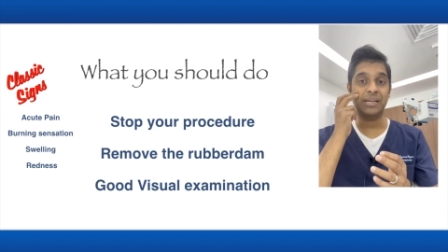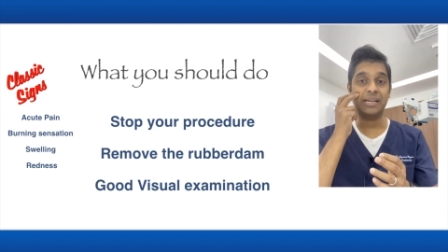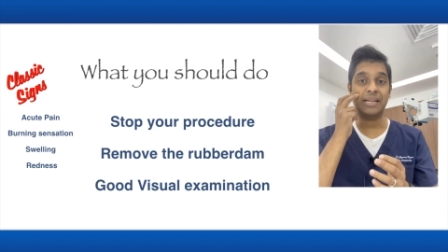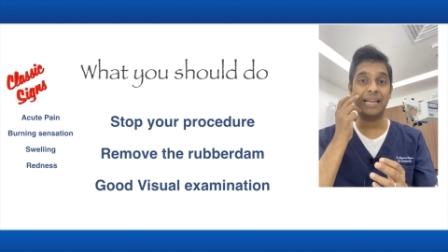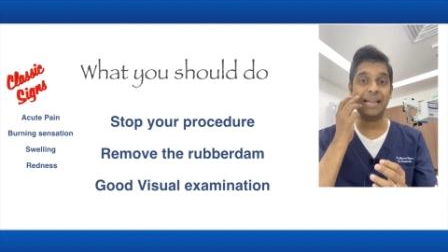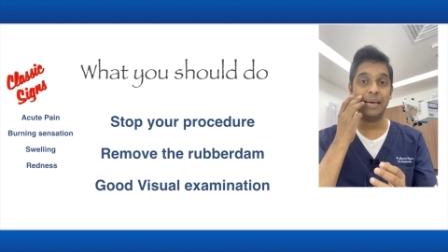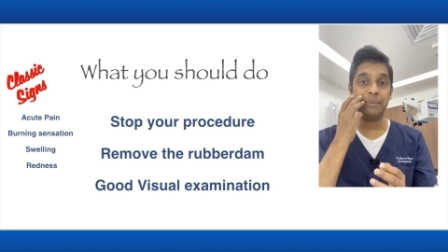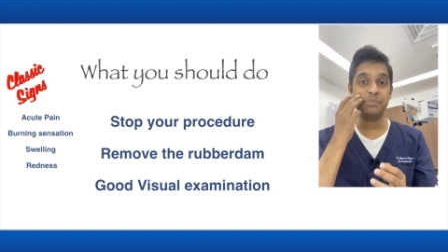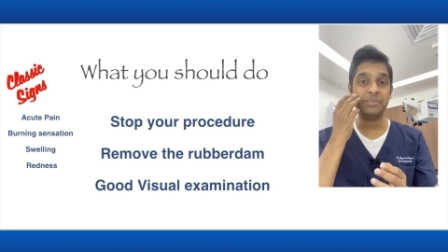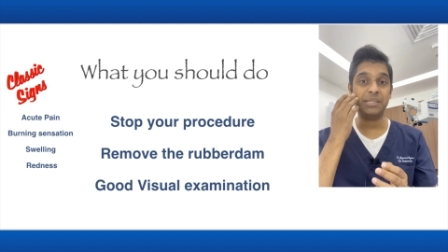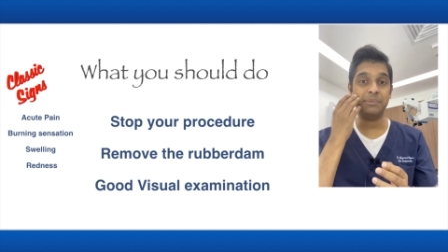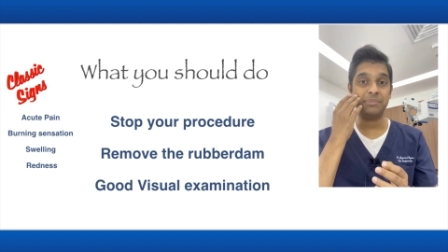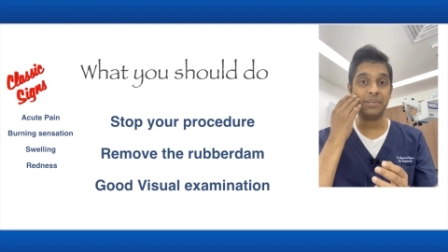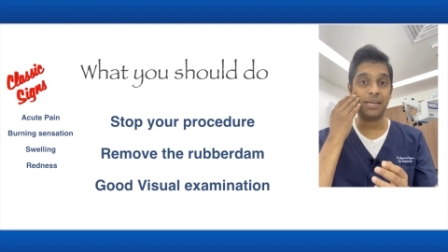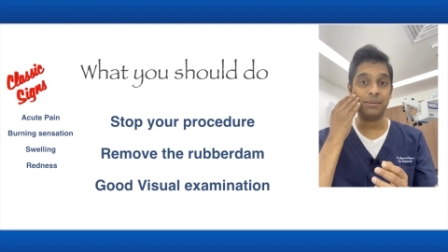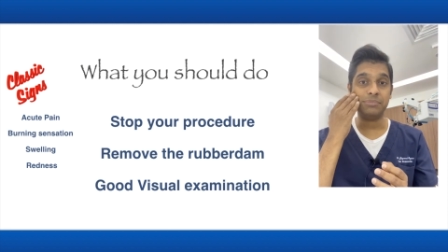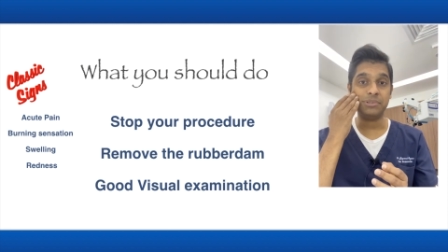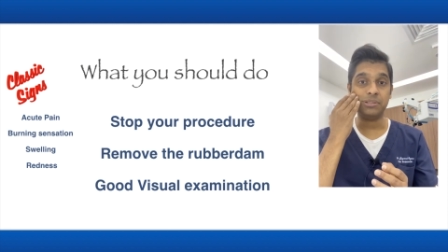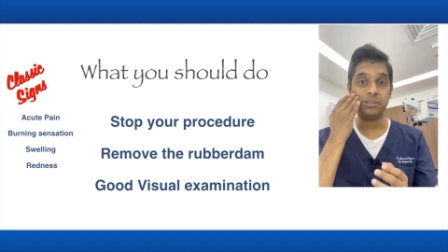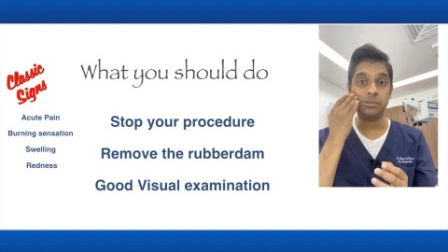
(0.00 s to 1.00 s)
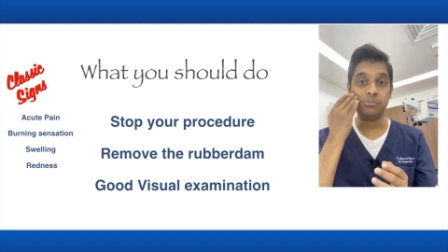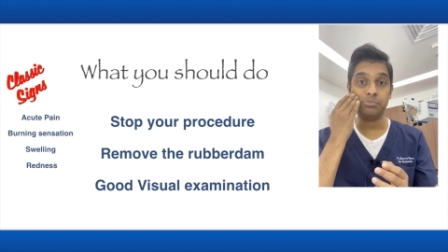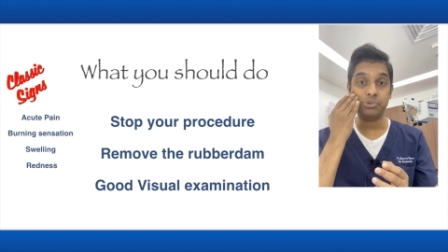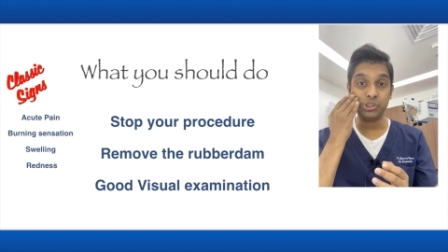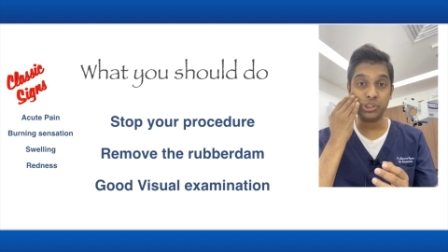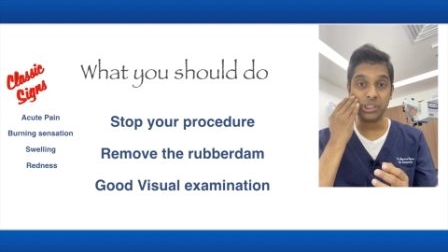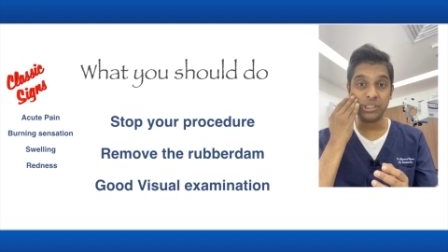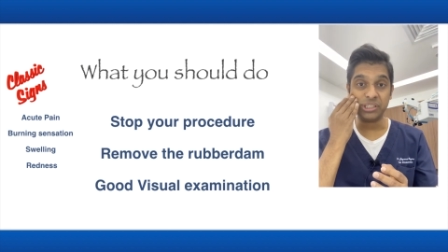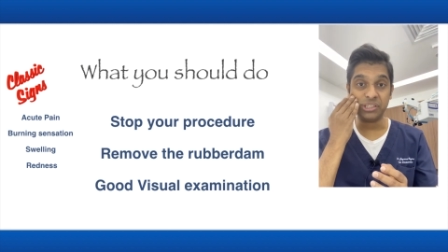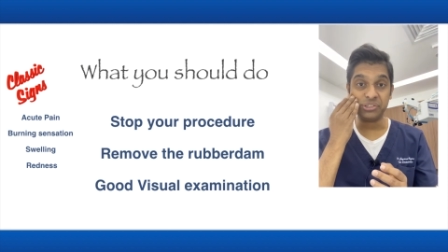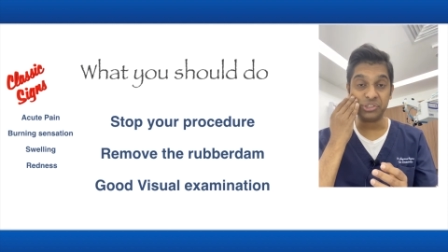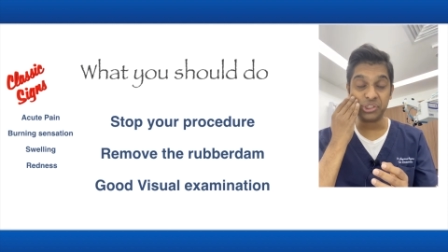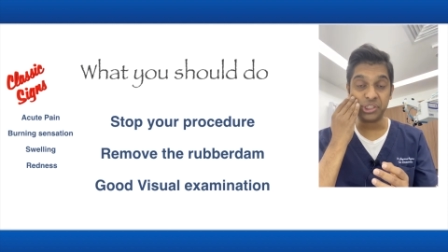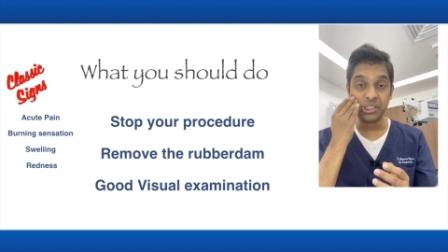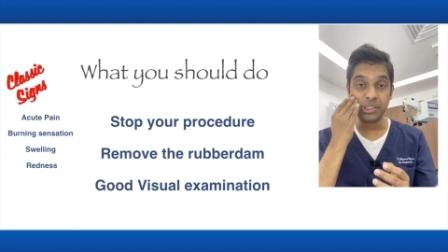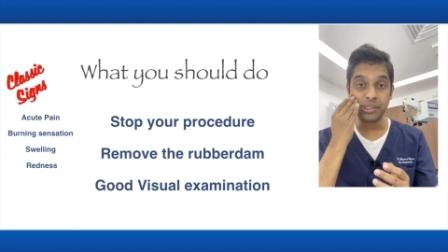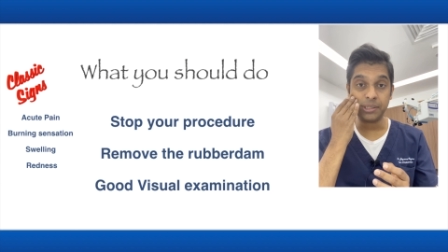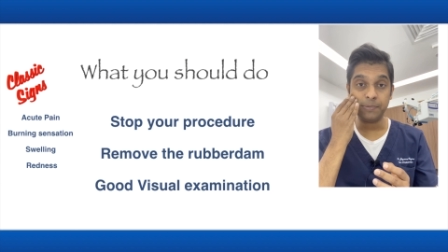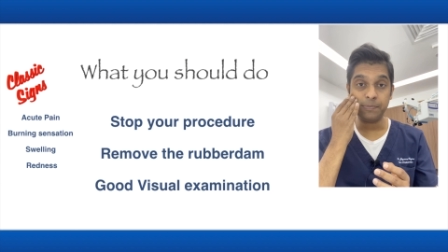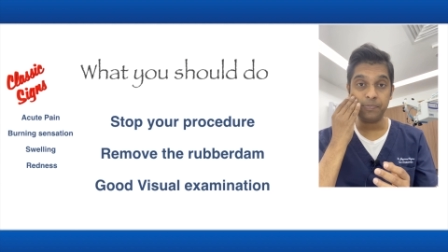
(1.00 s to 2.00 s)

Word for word: clamp sometimes, you know, pushing the cheek,